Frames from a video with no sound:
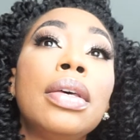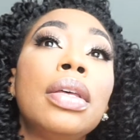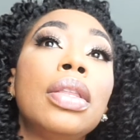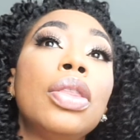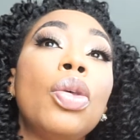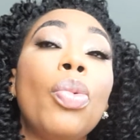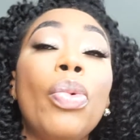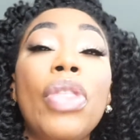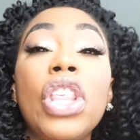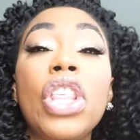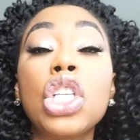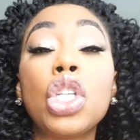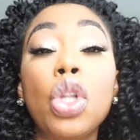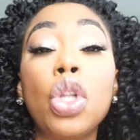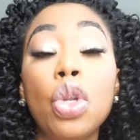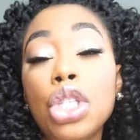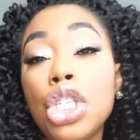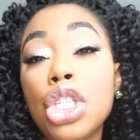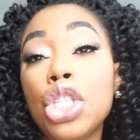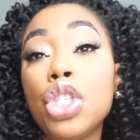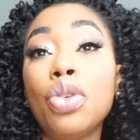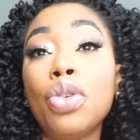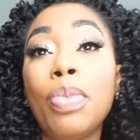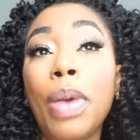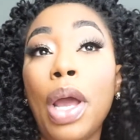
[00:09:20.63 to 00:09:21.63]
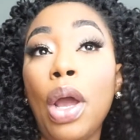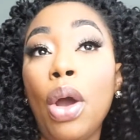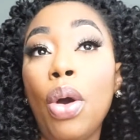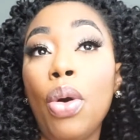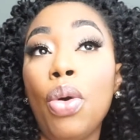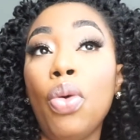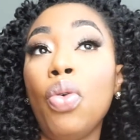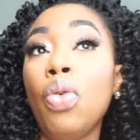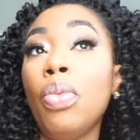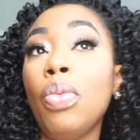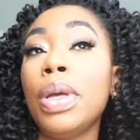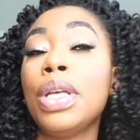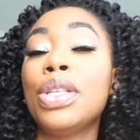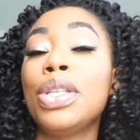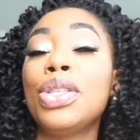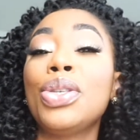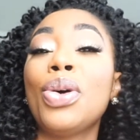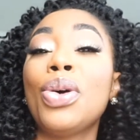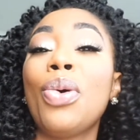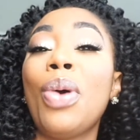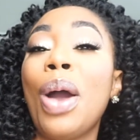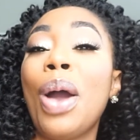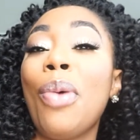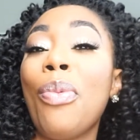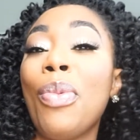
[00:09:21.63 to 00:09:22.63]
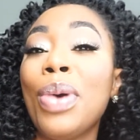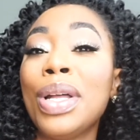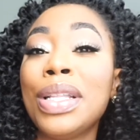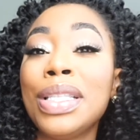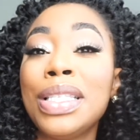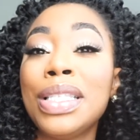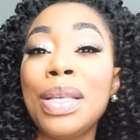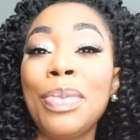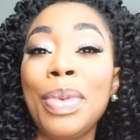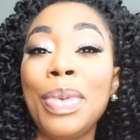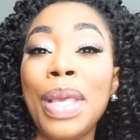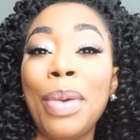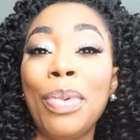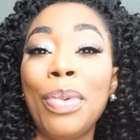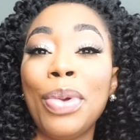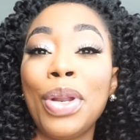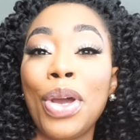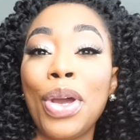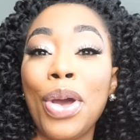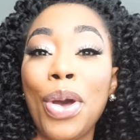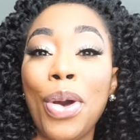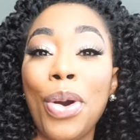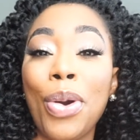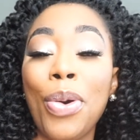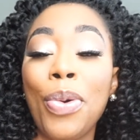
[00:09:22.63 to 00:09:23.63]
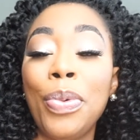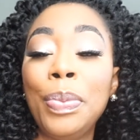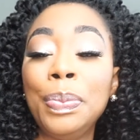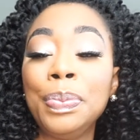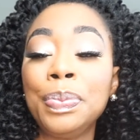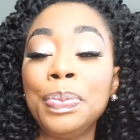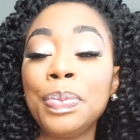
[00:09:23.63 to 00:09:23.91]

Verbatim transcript: the one that's closest to my home, so I want to be able to go